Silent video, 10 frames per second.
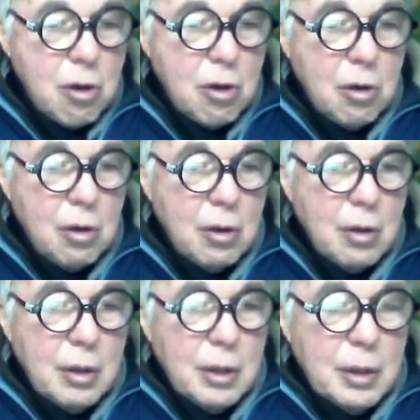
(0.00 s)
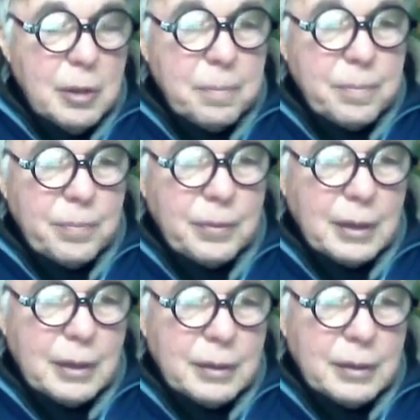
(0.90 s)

No one is speaking in this clip.